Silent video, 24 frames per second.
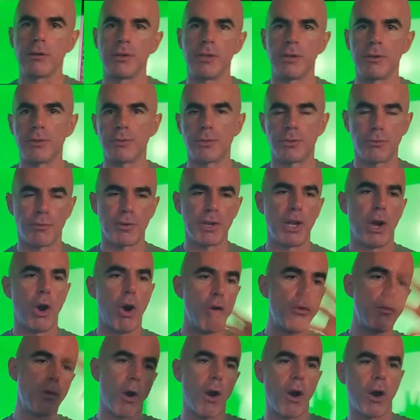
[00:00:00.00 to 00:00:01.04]
There are three
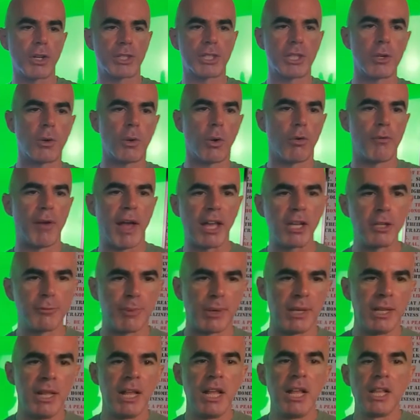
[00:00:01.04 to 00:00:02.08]
overarching core values,
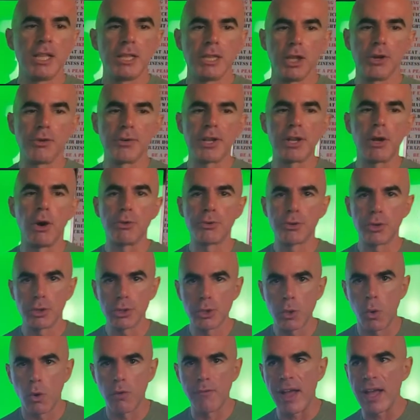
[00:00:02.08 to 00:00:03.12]
but literally going through those
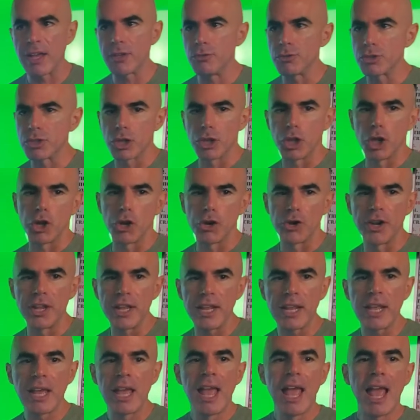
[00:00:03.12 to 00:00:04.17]
core values,
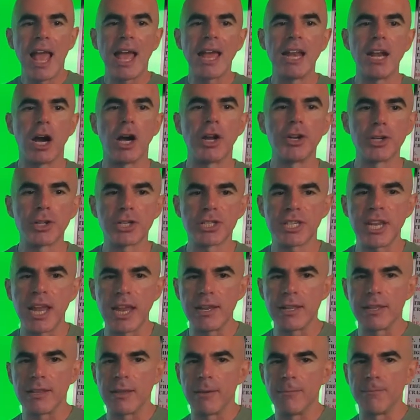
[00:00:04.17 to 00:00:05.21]
learning and
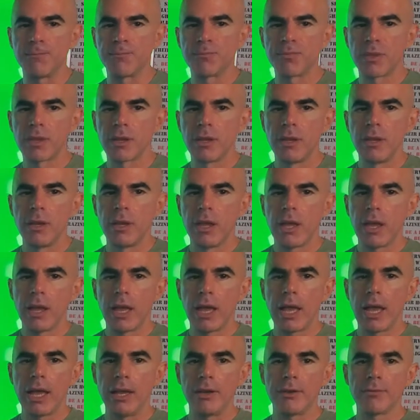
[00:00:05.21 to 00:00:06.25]
understanding them,
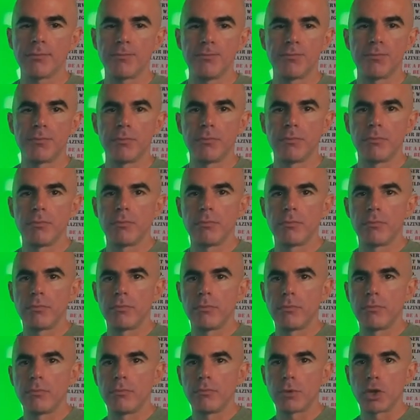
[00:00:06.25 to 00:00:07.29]
and
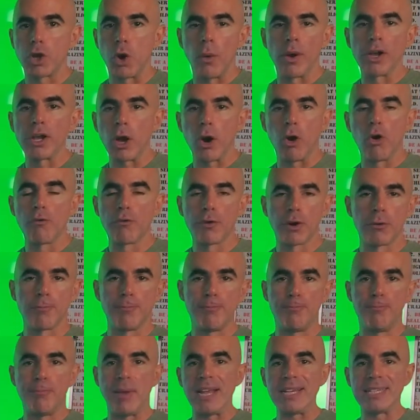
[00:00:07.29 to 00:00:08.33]
going over
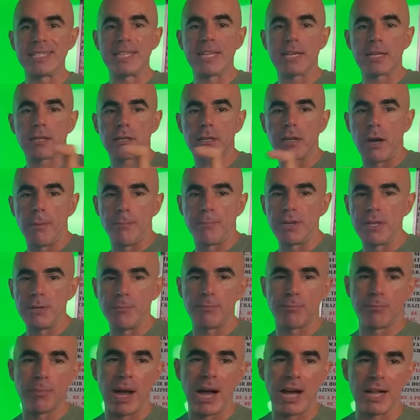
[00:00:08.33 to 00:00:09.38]
basic company
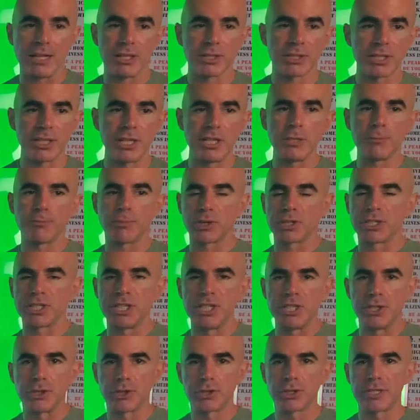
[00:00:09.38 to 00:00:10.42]
policies,
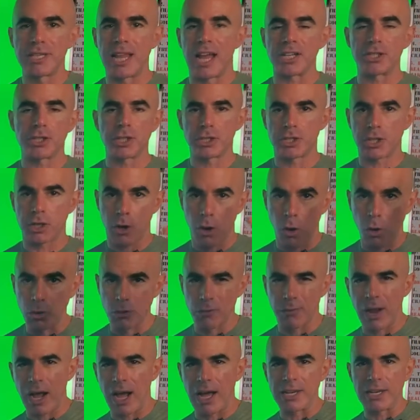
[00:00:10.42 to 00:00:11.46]
procedures, not just the code
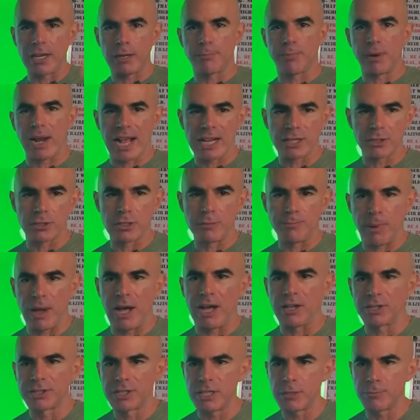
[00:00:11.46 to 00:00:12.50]
of conduct, but actually
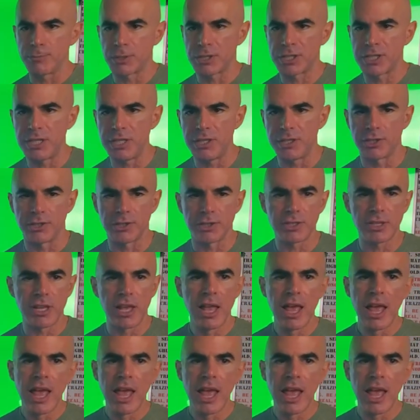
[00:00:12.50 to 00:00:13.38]
policies, procedures.